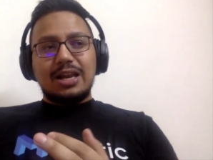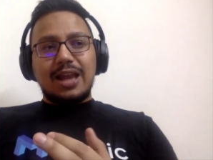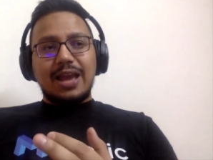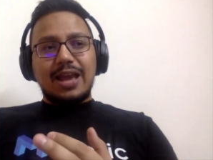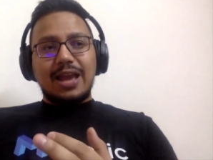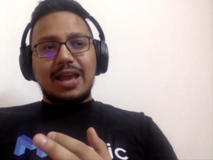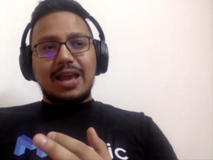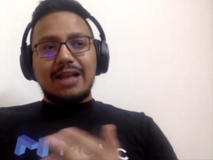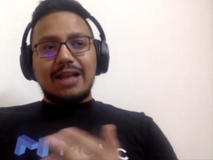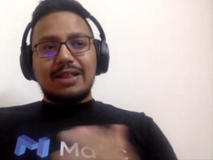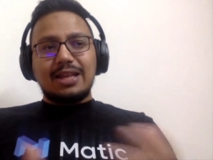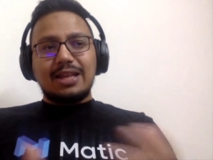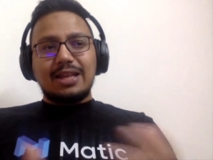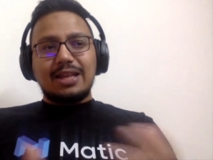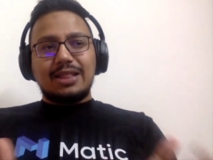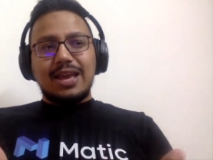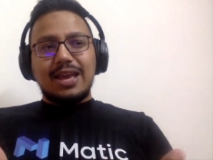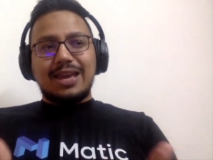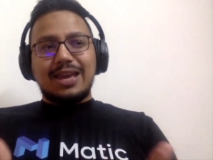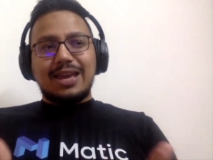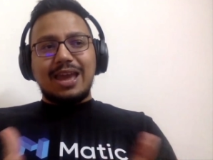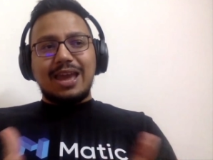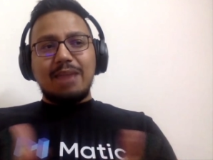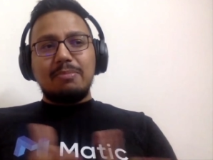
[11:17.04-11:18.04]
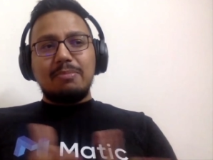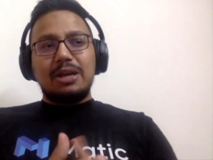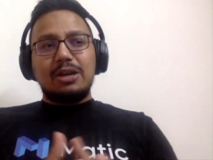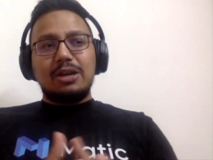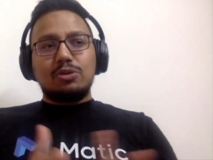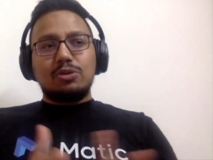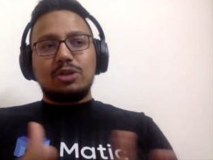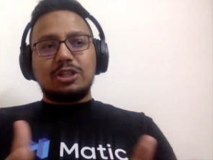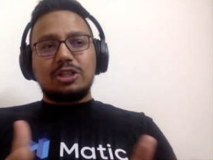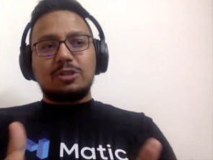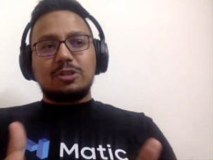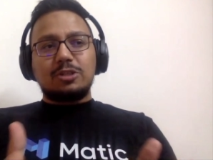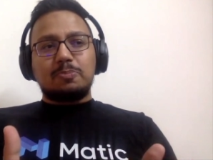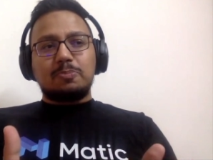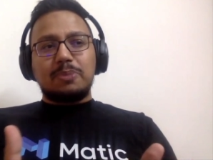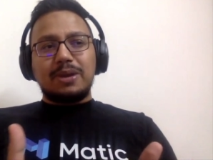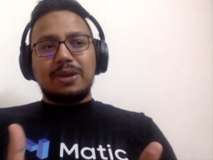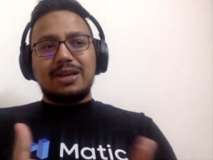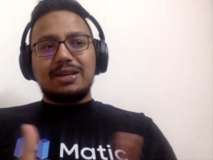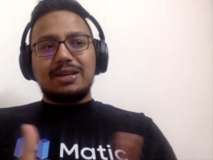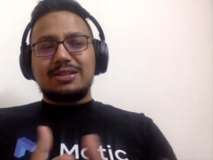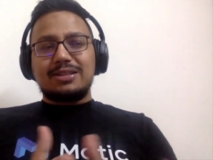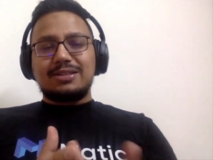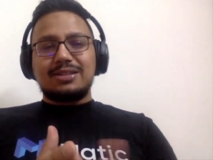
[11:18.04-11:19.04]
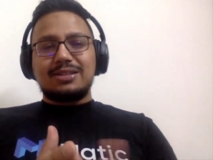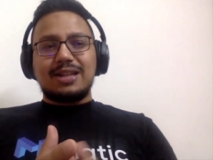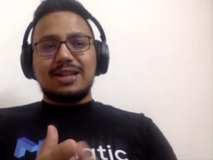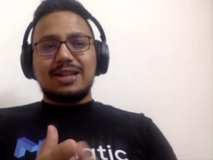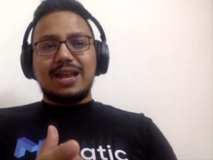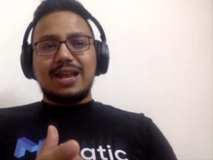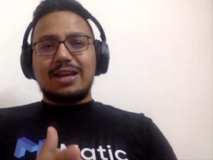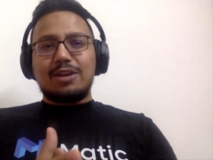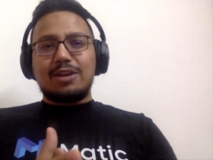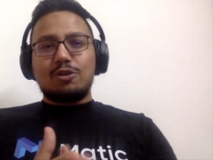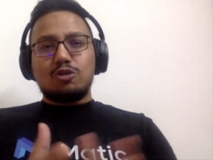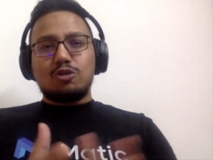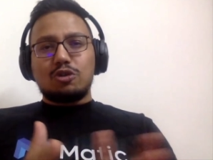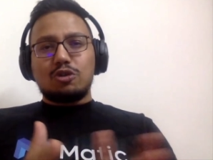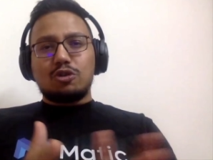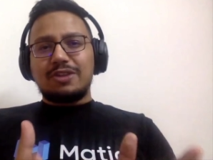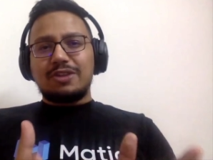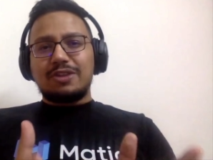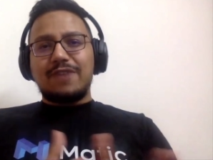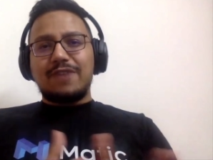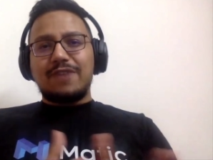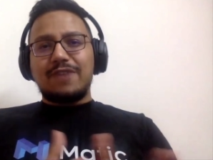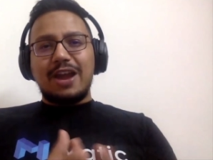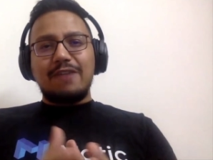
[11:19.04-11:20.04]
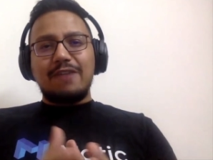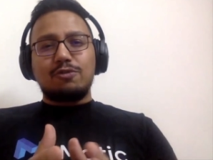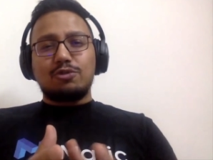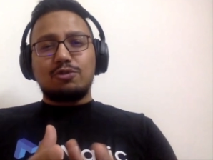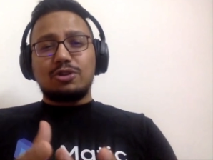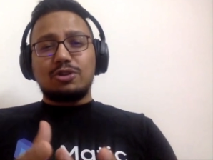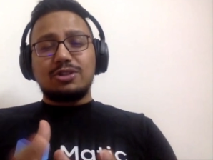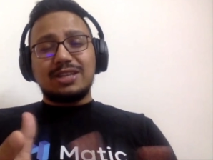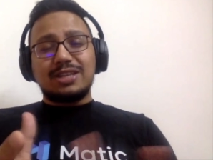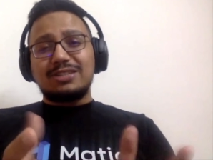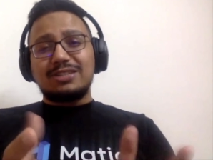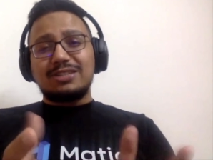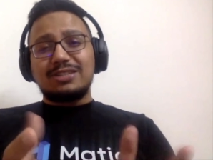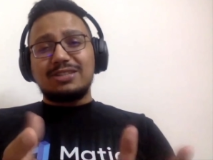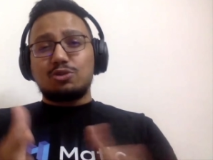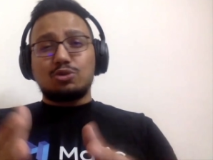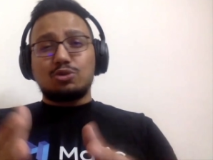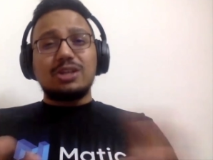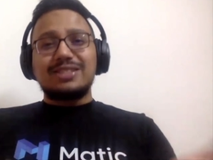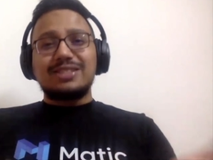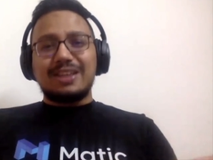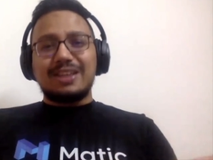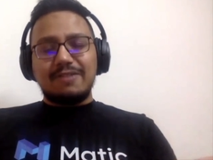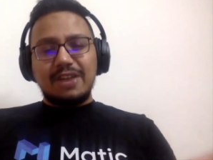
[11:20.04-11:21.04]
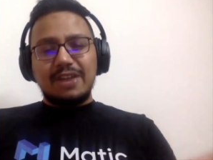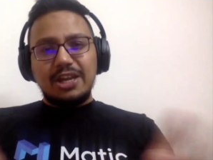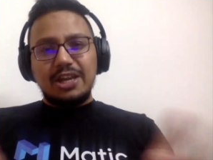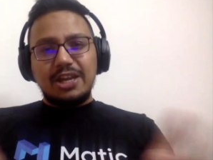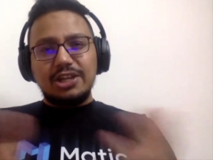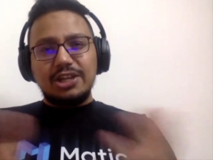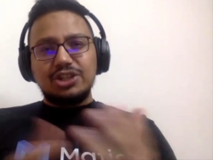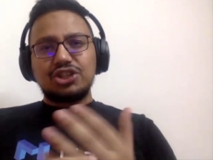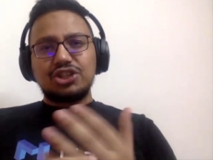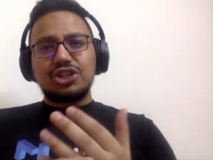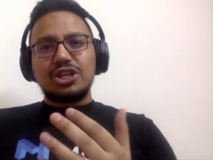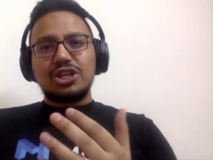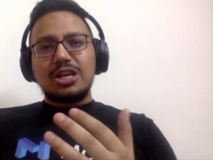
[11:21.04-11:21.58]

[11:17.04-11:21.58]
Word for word: like i think they came into the space like 2005 2006 2007ish